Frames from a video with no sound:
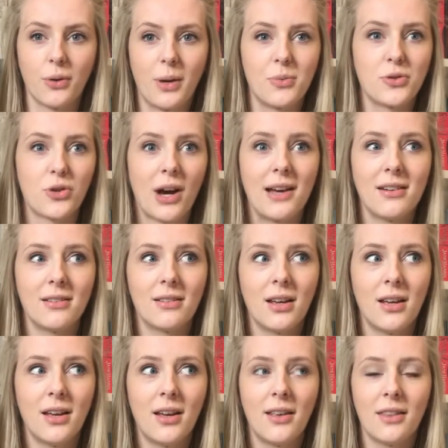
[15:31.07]
They would
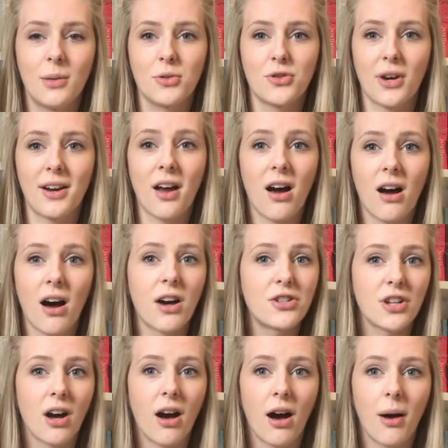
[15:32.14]
try and hush
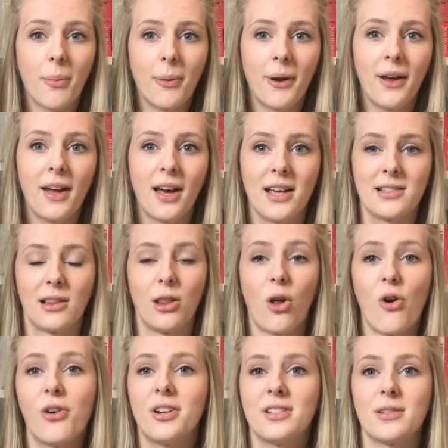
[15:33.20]
it up as
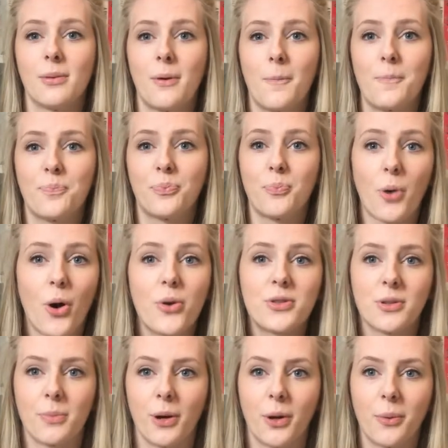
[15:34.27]
long as
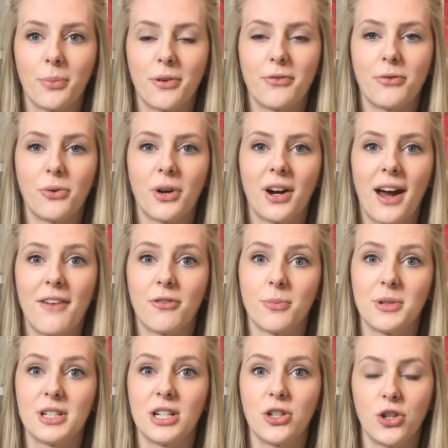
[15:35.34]
possible before
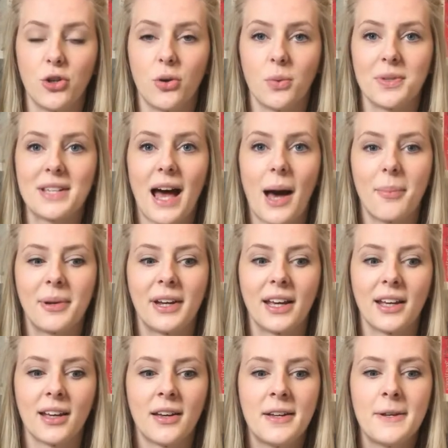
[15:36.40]
everybody knew it was
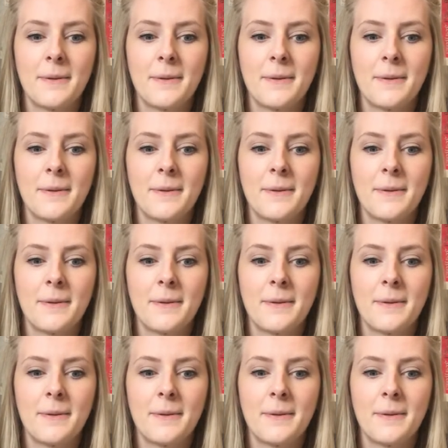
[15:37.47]
happening,